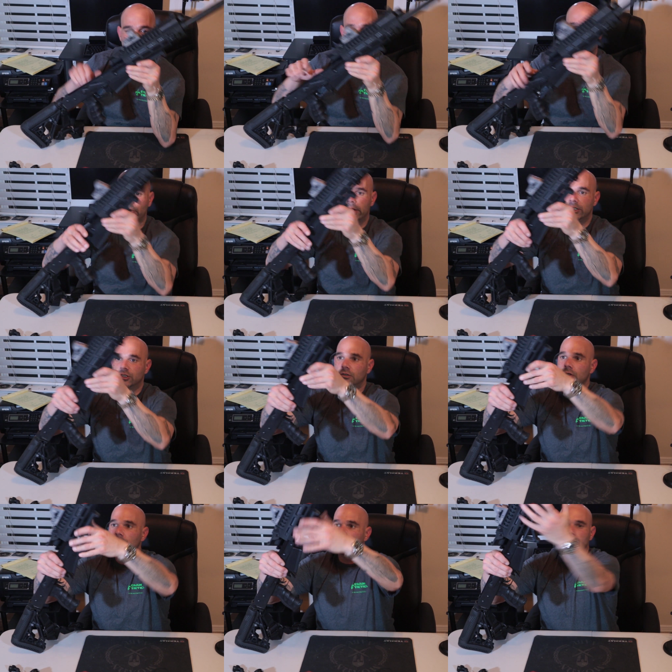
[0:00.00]
generation,
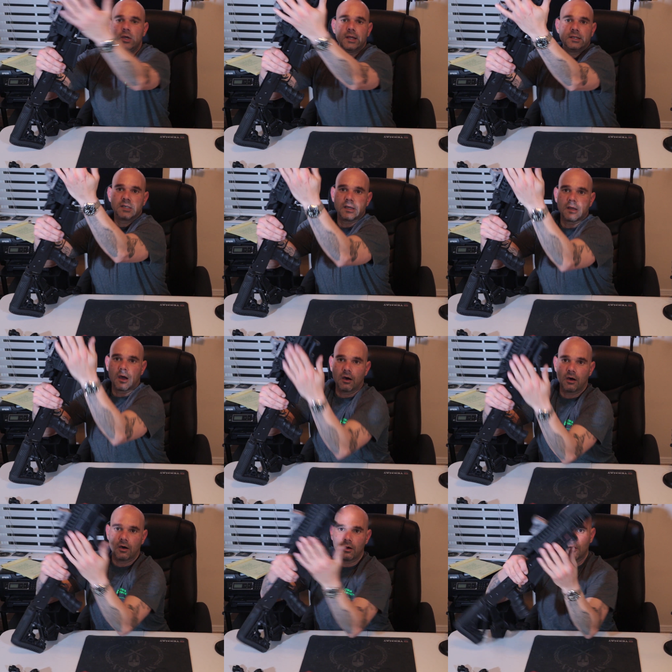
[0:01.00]
you had to take
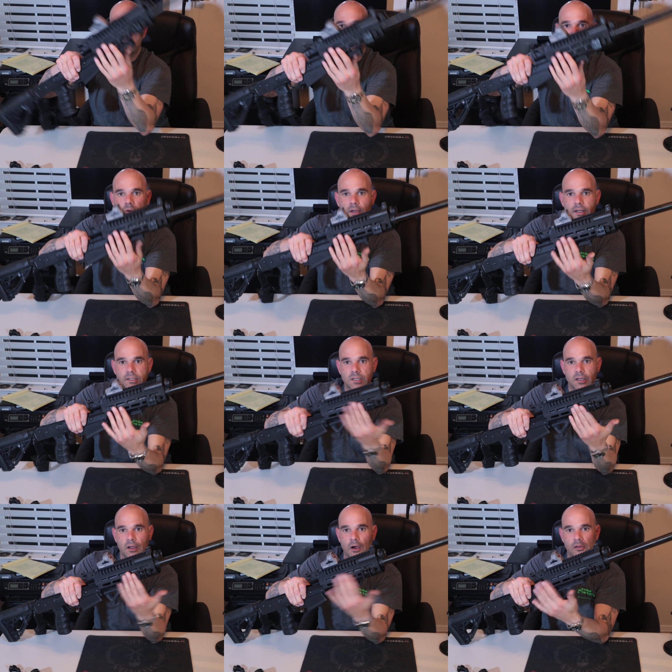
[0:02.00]
all
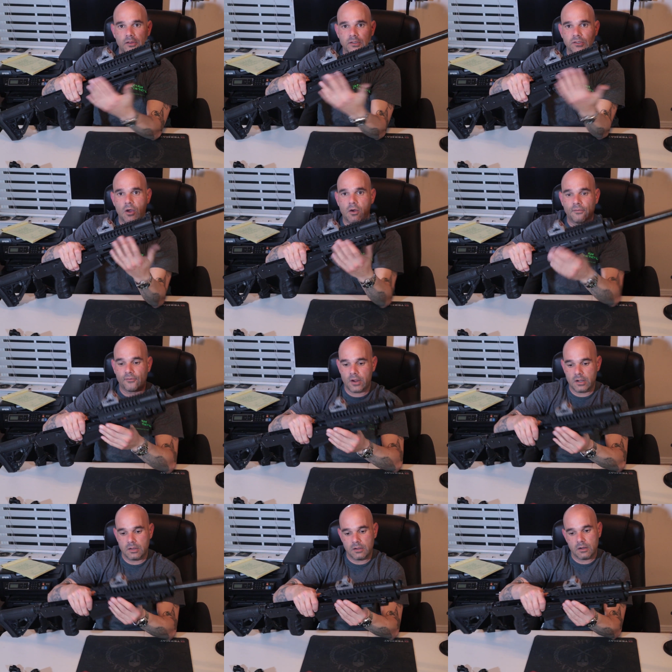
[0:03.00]
this off
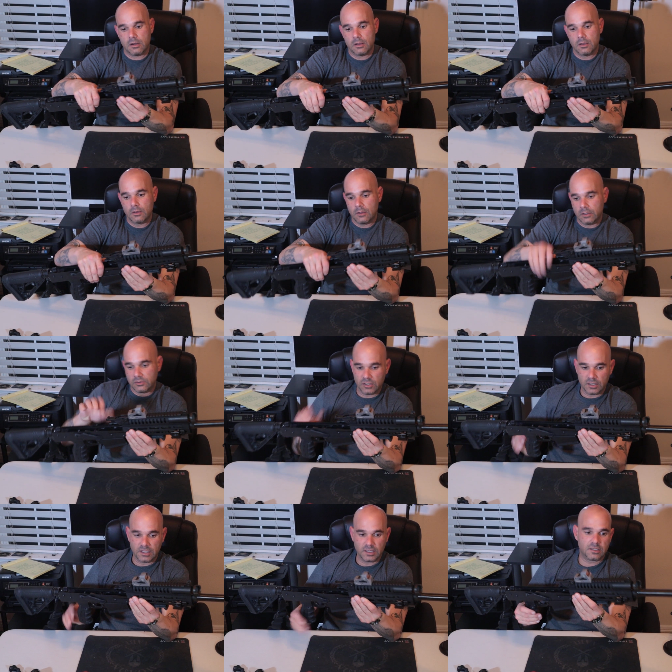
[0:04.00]
right here
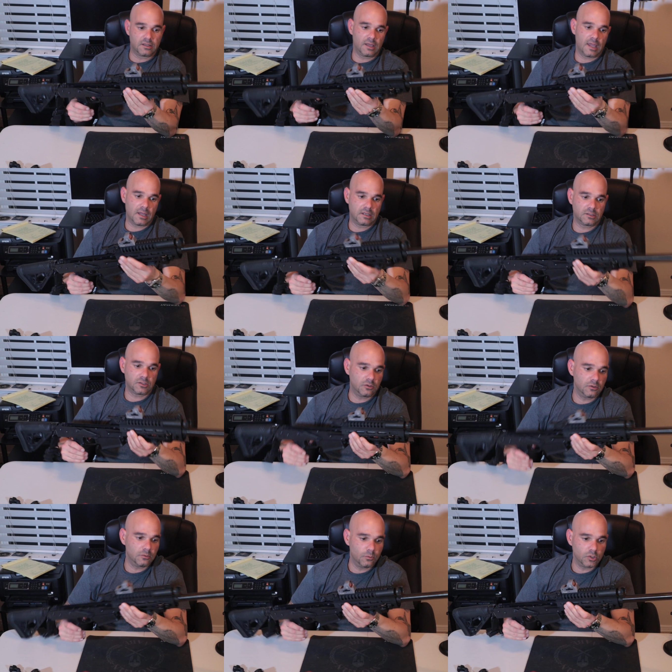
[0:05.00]
to get to the gas
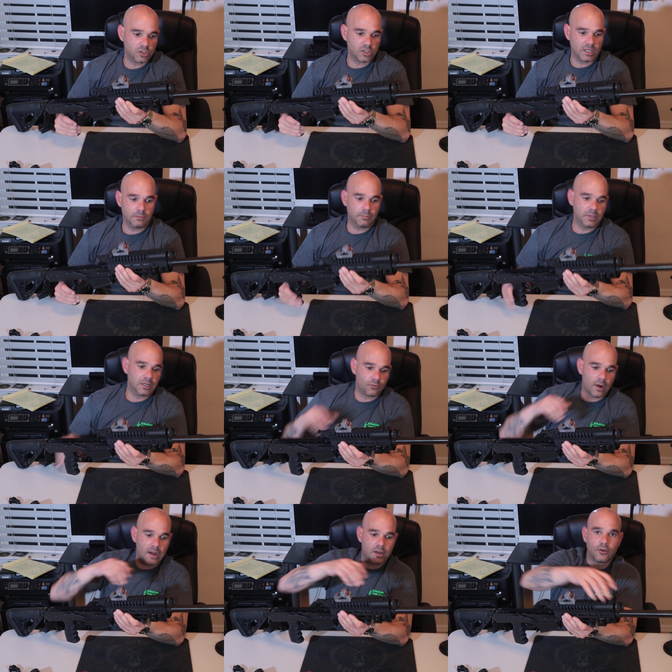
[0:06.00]
tube, which it being
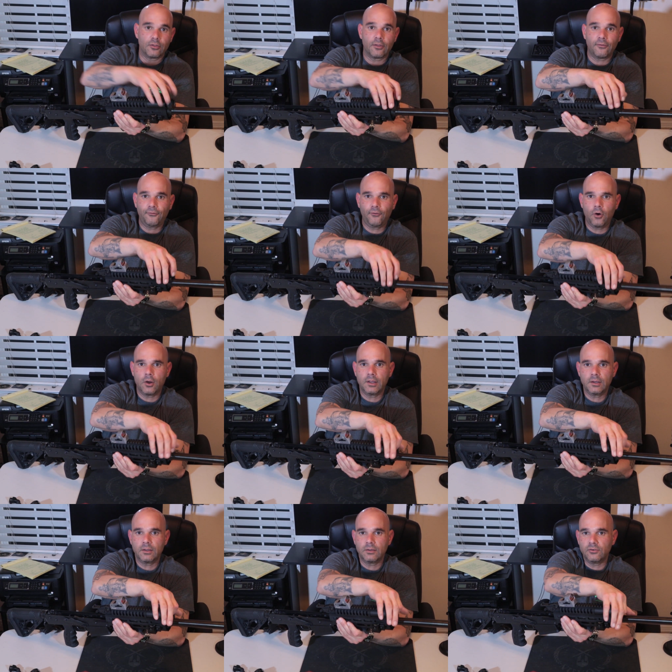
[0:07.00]
right here in the
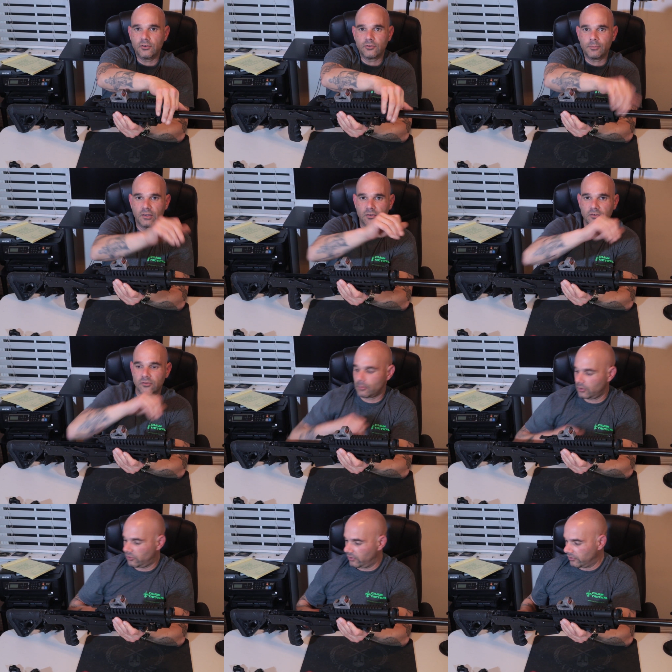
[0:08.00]
front just makes it so
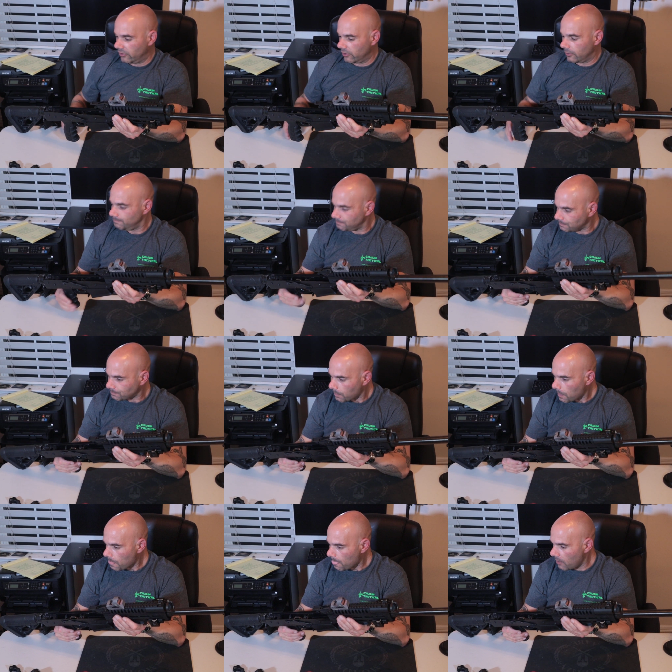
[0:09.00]
much easier.
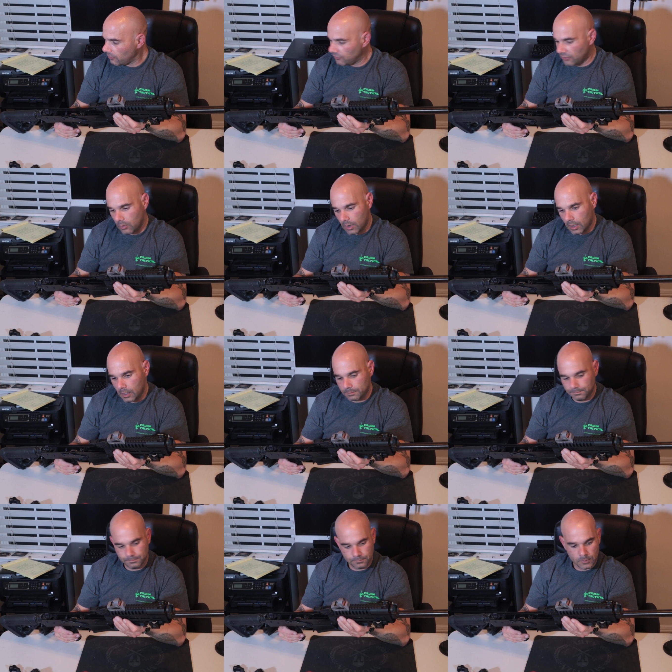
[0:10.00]
So,
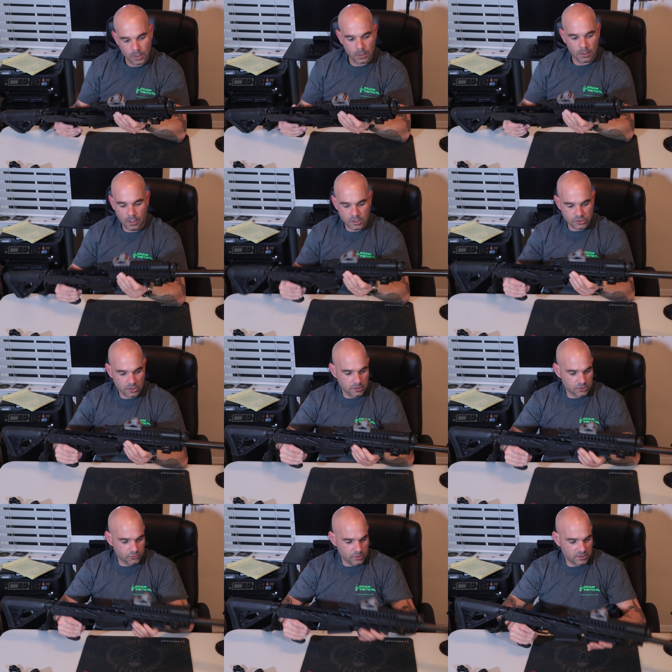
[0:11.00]
all right, y'all,
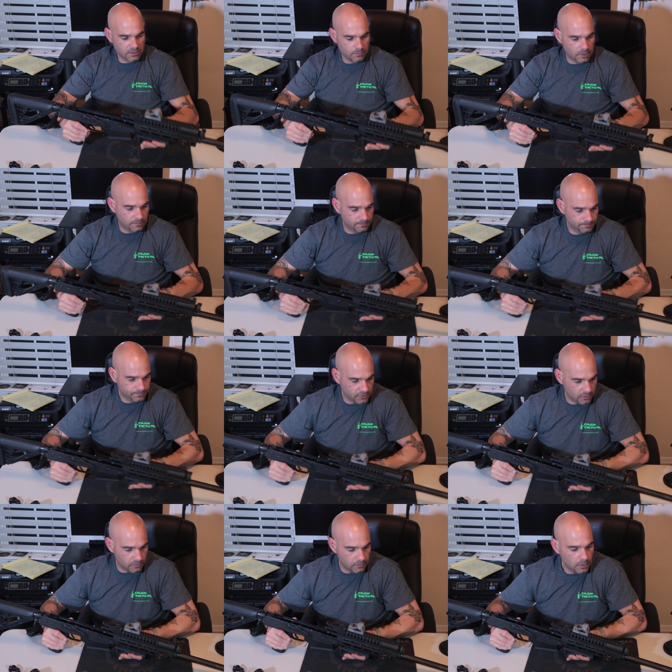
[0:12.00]
let's reassemble it.
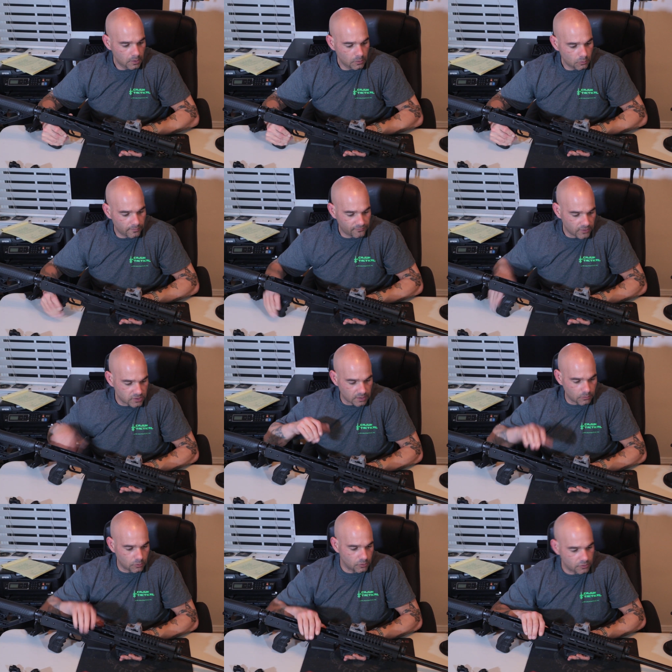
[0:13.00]
So, first
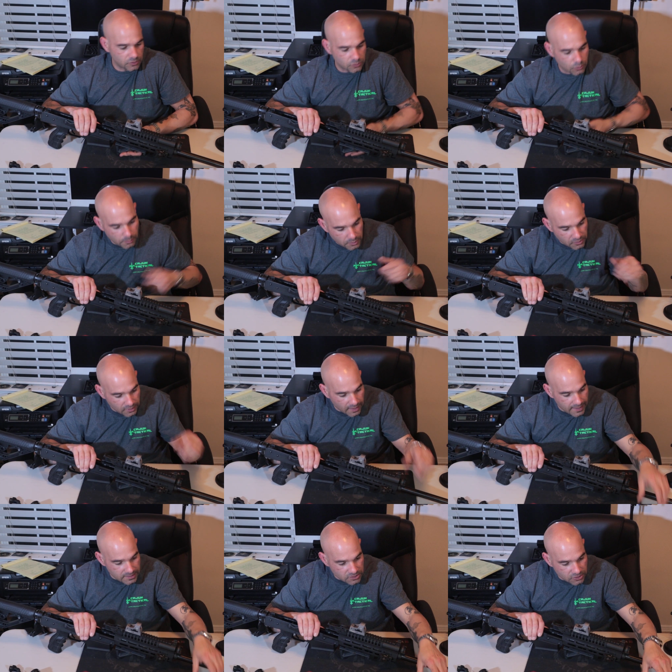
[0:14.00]
thing we're going to do is we're going to put the
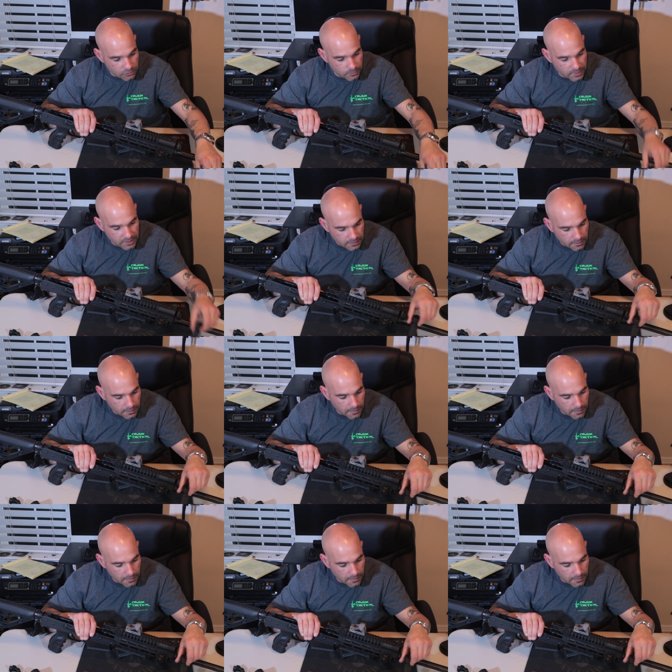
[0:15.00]
gas tube in it.